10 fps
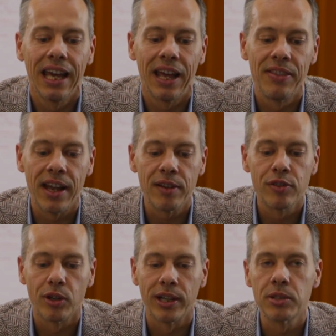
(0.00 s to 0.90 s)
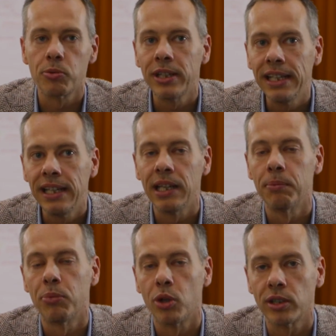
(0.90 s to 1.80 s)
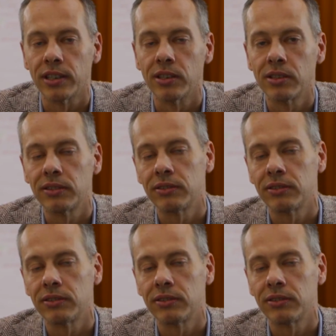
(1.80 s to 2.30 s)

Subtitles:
And therefore it's really important